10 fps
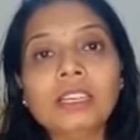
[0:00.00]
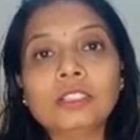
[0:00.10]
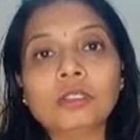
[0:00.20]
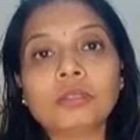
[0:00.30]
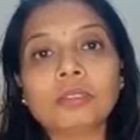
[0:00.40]

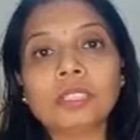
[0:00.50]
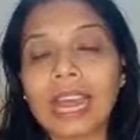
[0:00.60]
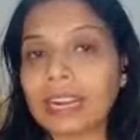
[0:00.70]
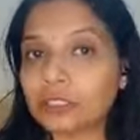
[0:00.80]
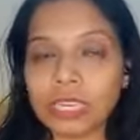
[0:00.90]
so
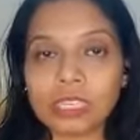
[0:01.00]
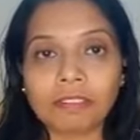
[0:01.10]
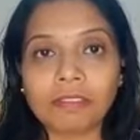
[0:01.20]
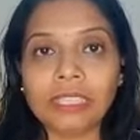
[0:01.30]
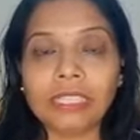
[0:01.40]
that you can
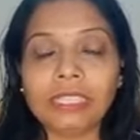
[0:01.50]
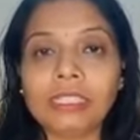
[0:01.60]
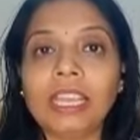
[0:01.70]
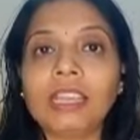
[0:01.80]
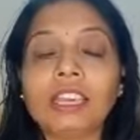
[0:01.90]
definitely
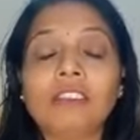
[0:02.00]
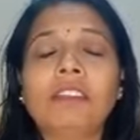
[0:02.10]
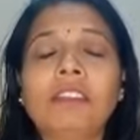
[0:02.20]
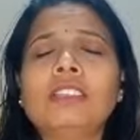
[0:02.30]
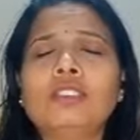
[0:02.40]
take if
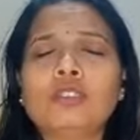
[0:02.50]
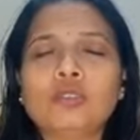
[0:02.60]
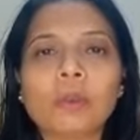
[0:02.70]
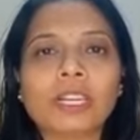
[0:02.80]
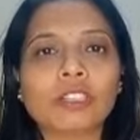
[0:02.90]
it is
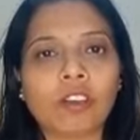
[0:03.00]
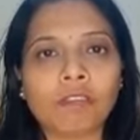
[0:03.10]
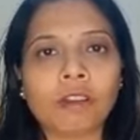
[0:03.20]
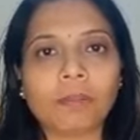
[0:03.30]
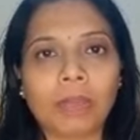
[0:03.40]
too much of
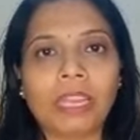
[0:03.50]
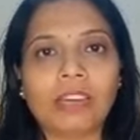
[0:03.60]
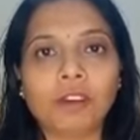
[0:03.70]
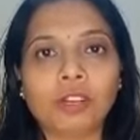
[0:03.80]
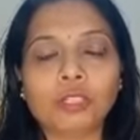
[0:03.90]
a
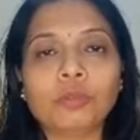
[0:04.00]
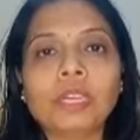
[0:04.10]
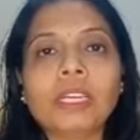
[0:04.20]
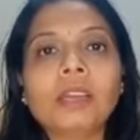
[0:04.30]
pain for you.